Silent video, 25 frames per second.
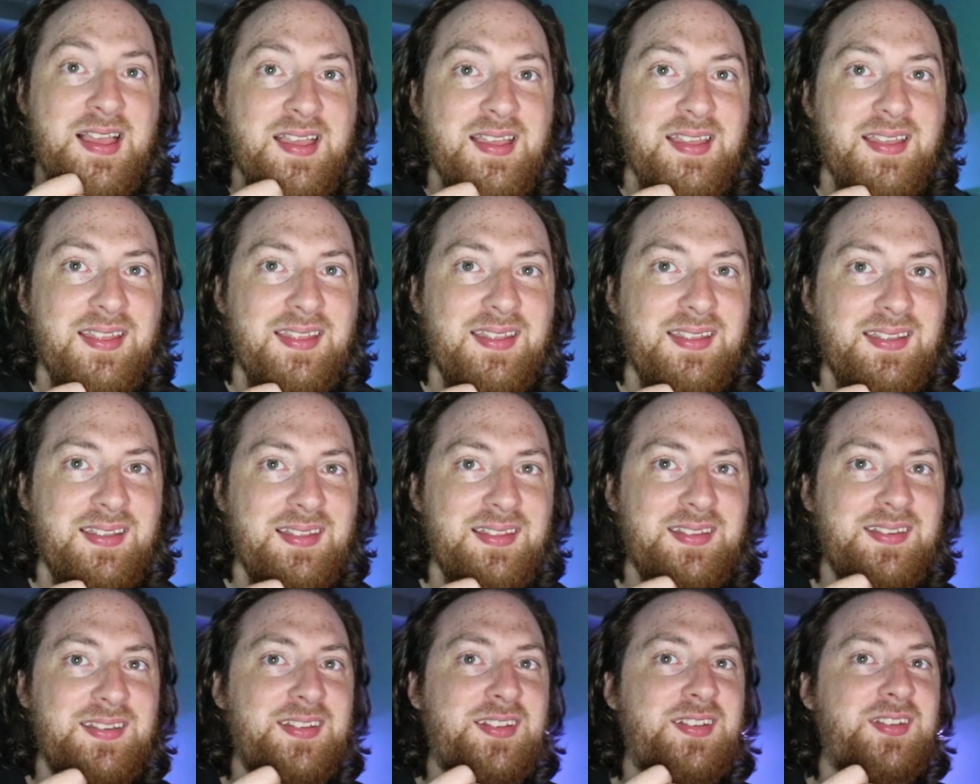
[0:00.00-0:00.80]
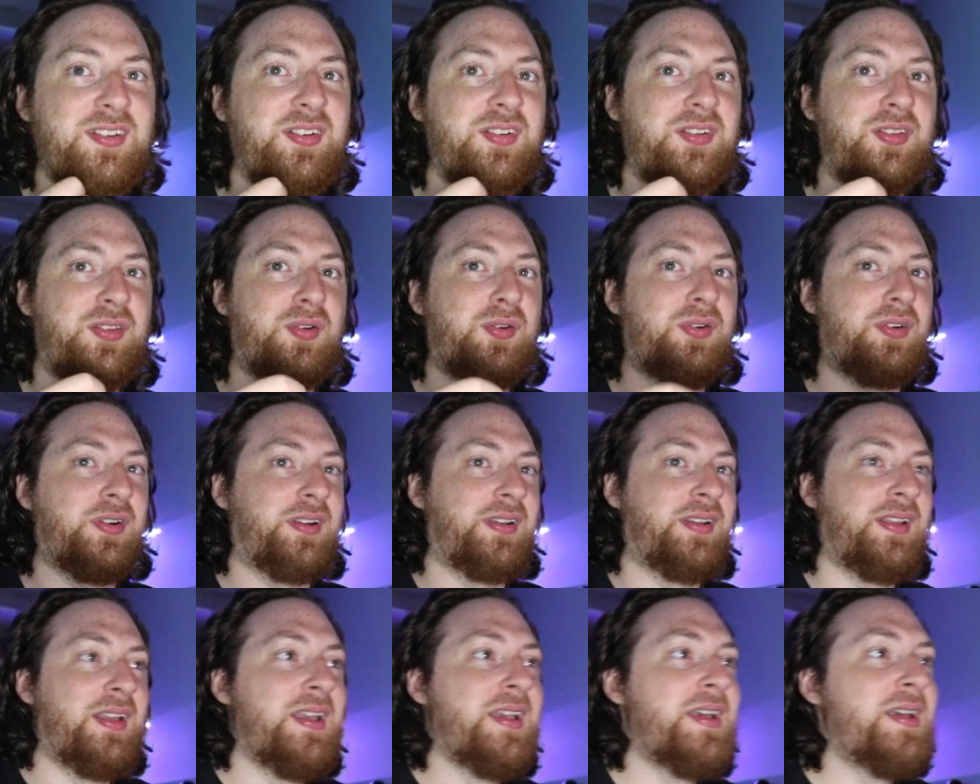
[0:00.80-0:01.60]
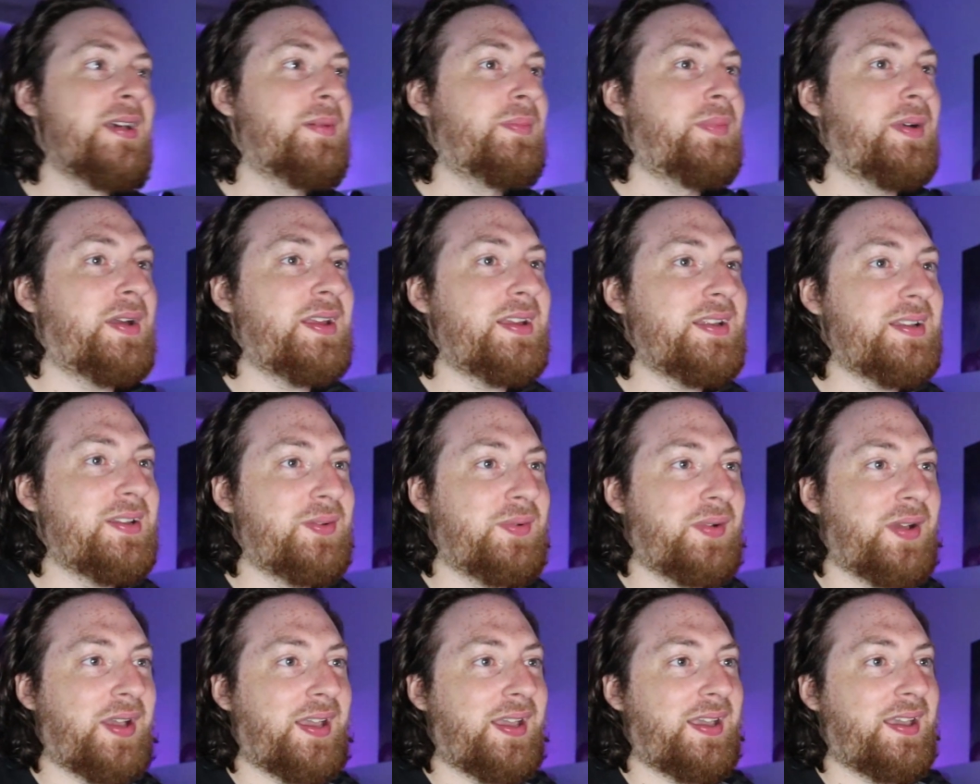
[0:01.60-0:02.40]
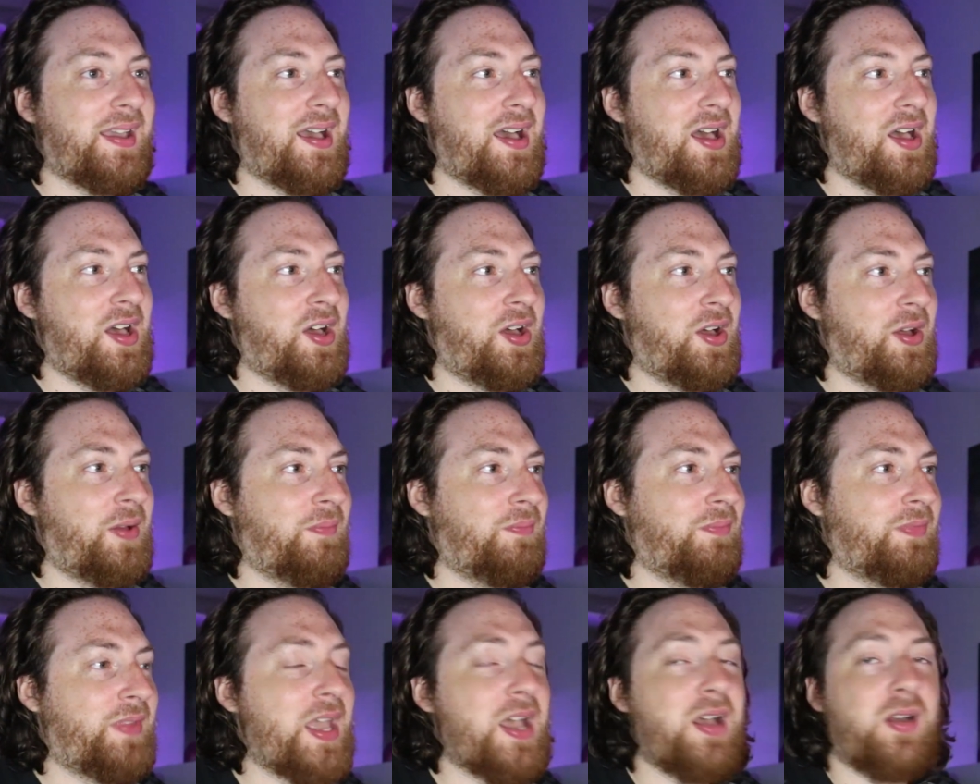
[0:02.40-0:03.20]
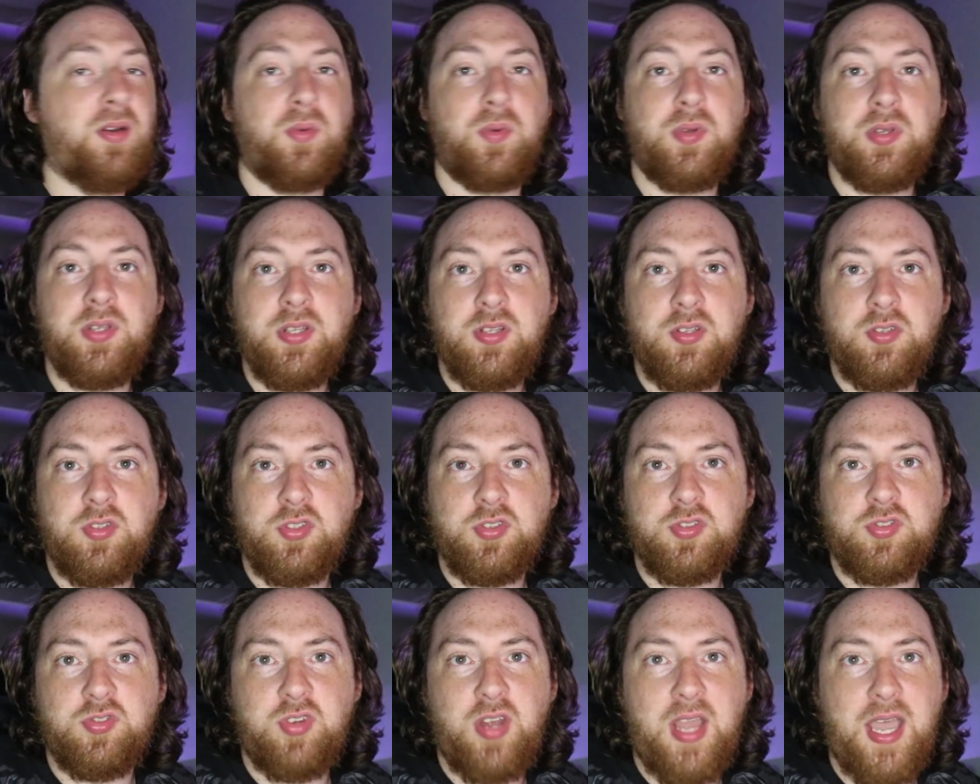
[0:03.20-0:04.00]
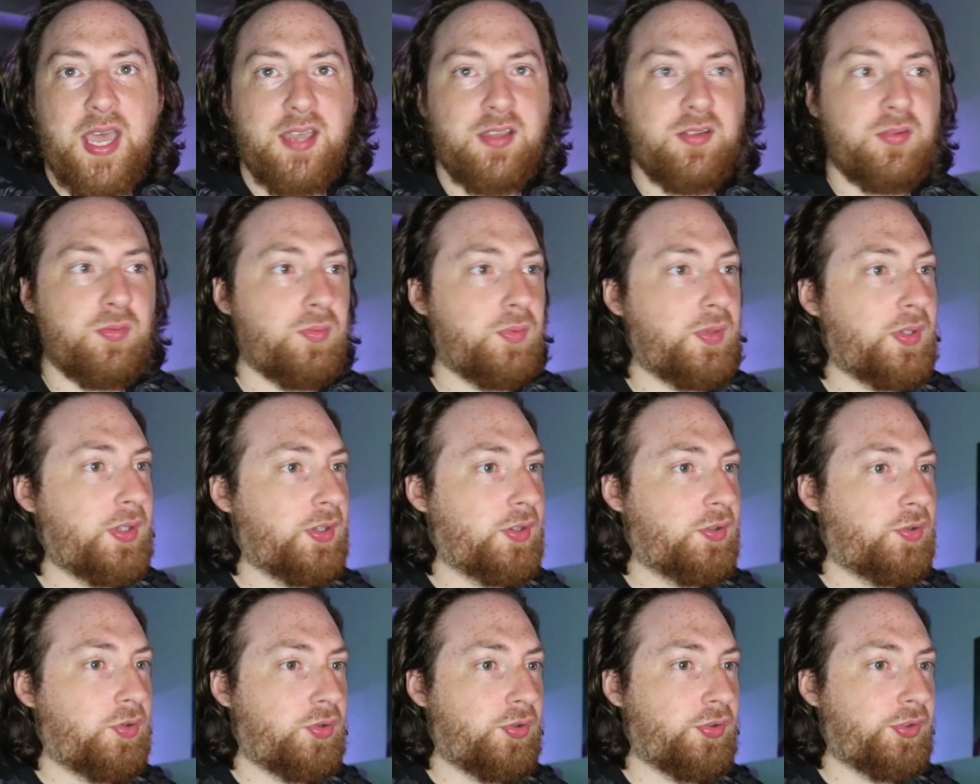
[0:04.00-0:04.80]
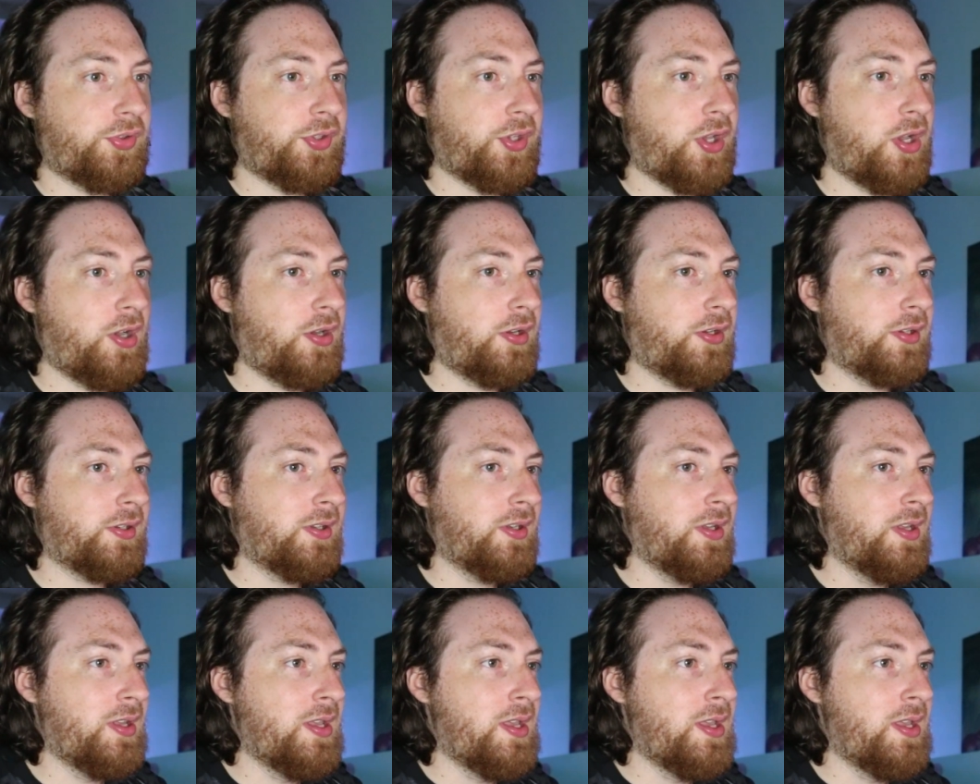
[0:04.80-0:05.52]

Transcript: Good lord. But anyway, yeah, really cool track. Really cool song.